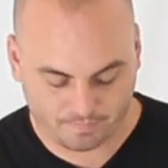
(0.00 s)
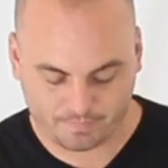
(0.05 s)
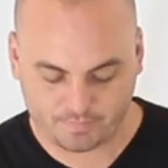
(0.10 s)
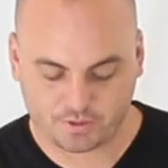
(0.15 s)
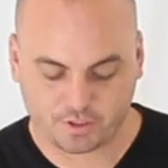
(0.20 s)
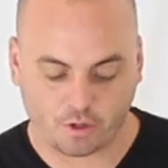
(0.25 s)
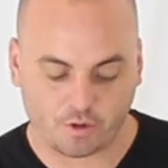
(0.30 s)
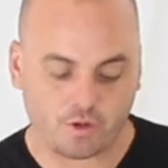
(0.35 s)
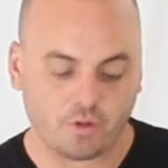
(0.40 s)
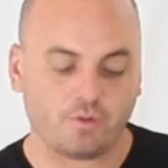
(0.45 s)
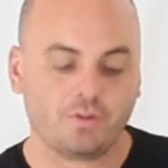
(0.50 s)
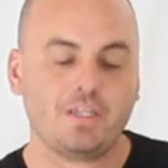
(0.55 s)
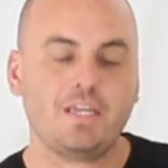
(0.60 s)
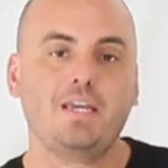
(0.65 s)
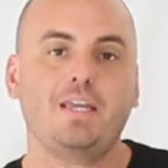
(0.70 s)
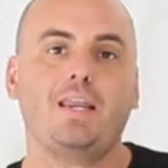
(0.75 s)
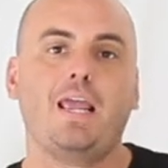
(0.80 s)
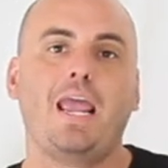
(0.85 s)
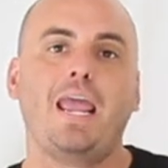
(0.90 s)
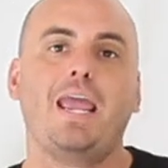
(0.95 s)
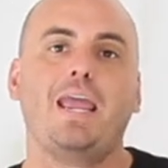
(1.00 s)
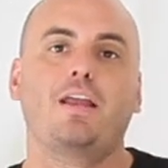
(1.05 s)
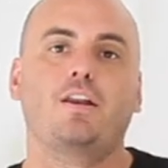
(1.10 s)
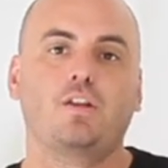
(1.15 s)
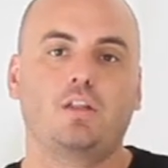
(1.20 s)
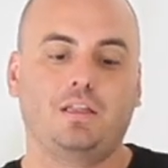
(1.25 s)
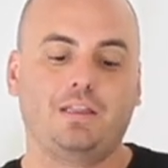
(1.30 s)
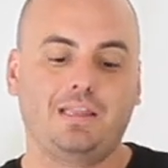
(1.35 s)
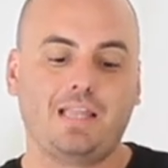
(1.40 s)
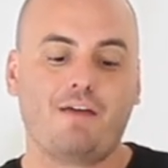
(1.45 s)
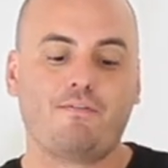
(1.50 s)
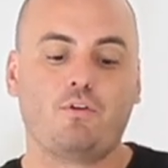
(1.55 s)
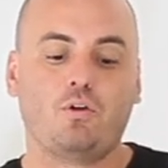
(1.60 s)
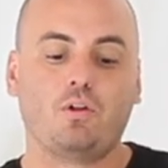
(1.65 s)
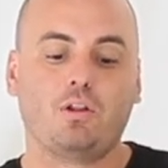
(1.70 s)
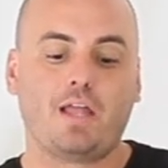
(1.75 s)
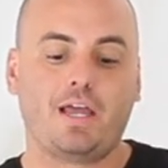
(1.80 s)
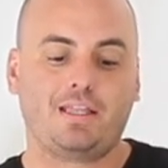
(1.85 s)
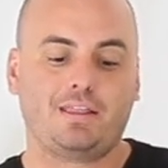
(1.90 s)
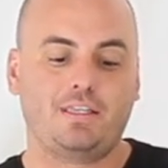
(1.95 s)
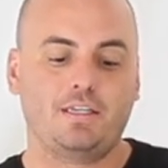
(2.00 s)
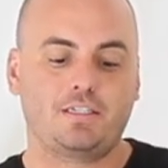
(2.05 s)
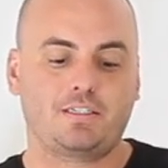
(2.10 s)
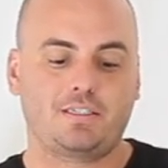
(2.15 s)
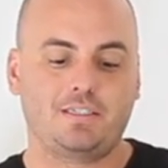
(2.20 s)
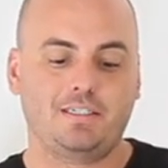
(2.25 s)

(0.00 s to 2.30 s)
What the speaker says: So you'll need a level like this.